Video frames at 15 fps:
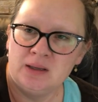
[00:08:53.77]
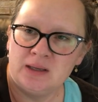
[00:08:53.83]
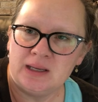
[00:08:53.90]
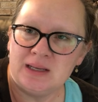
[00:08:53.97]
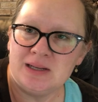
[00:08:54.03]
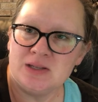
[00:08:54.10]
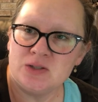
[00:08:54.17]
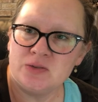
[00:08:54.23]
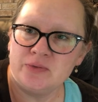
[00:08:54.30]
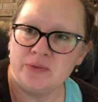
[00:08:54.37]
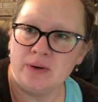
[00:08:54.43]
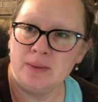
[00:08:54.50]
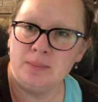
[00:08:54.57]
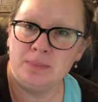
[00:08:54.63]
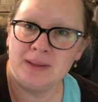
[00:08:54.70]
It is
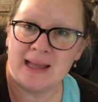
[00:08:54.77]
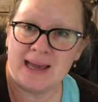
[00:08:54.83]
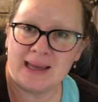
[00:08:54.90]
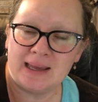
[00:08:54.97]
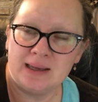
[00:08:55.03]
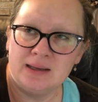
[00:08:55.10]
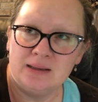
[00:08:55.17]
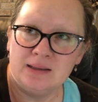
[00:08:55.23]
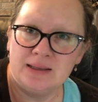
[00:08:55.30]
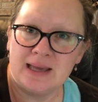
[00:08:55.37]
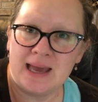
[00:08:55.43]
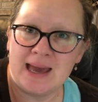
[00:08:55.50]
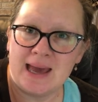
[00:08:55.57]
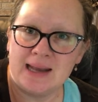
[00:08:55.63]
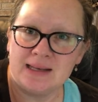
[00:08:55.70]
from Black
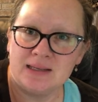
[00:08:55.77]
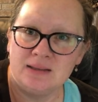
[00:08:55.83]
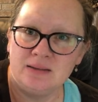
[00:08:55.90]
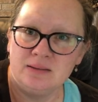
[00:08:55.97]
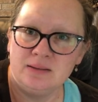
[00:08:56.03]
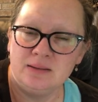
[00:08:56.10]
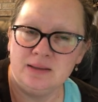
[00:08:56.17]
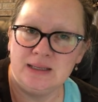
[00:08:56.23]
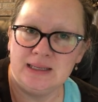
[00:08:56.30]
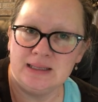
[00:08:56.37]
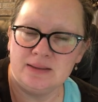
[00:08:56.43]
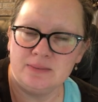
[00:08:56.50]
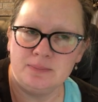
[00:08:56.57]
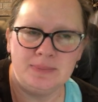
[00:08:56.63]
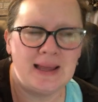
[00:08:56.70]
Cat Knit,
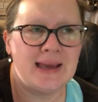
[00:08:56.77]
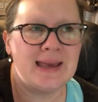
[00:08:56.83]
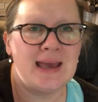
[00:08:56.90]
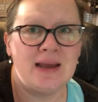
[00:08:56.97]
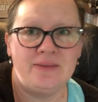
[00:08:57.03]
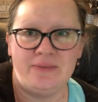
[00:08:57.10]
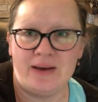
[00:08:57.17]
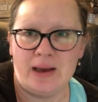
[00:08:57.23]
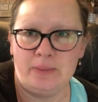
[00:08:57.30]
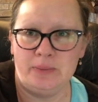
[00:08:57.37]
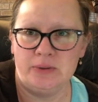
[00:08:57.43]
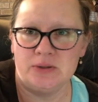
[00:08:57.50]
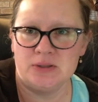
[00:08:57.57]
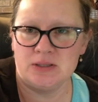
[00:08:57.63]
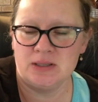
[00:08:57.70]
Black Cat
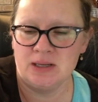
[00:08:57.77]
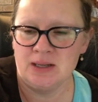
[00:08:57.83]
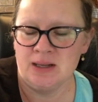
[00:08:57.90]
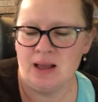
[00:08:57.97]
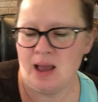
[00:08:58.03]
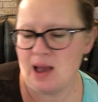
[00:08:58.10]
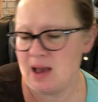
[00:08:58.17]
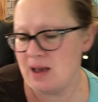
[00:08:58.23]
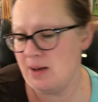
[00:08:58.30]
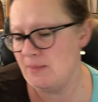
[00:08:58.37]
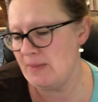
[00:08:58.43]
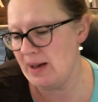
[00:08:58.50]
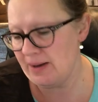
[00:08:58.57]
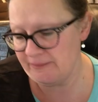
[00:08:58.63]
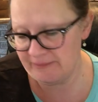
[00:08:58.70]
Fibers.
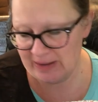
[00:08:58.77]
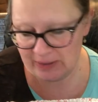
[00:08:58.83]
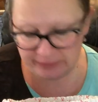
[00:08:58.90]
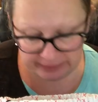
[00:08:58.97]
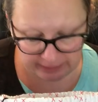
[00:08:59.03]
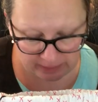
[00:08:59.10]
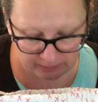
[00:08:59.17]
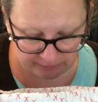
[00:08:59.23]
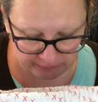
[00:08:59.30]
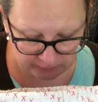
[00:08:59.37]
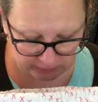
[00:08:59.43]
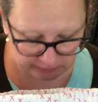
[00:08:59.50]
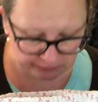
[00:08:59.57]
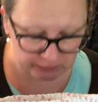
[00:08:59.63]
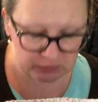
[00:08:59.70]
Um, I found them for
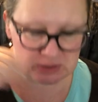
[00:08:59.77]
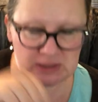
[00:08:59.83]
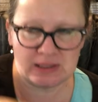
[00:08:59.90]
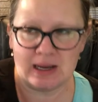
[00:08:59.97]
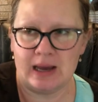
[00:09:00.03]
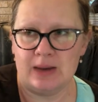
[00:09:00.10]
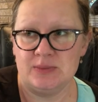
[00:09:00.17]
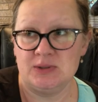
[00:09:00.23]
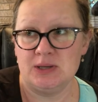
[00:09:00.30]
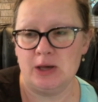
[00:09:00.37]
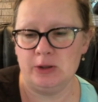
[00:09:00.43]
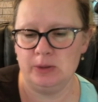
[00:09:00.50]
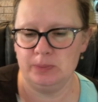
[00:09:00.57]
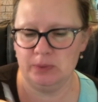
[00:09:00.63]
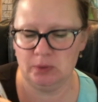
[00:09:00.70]
the first time, saw
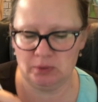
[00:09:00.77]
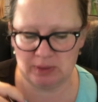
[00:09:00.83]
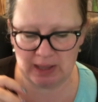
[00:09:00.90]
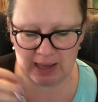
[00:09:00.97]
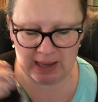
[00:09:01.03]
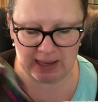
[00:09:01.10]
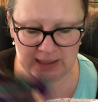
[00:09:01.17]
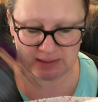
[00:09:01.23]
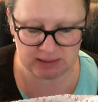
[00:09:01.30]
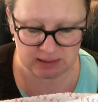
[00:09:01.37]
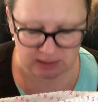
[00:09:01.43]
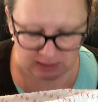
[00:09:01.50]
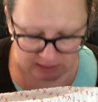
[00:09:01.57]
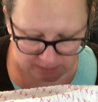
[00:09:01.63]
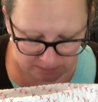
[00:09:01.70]
their booth at
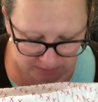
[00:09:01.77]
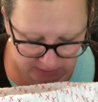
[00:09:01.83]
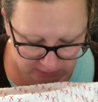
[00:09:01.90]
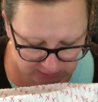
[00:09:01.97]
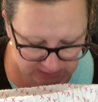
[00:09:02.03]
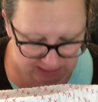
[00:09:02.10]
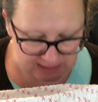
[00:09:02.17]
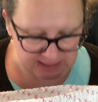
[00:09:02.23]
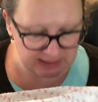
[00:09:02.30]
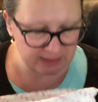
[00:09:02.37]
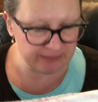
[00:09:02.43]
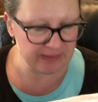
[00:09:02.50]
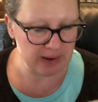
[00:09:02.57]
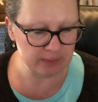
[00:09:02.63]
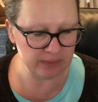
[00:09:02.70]
Middle Tennessee
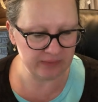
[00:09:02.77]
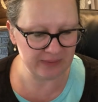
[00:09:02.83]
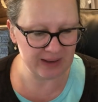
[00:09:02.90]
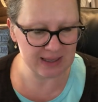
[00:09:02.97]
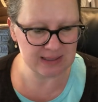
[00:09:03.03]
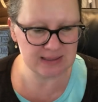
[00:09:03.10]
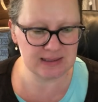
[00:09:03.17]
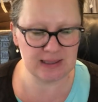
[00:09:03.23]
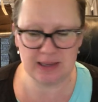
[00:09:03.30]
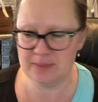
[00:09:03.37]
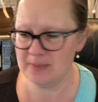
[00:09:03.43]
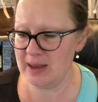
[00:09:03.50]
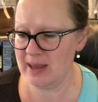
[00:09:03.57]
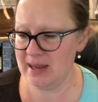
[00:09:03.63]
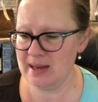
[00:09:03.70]
Fiber Fest
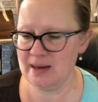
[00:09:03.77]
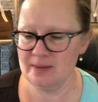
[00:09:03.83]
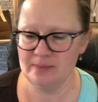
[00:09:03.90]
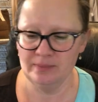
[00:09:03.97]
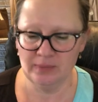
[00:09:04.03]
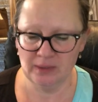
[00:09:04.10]
in May,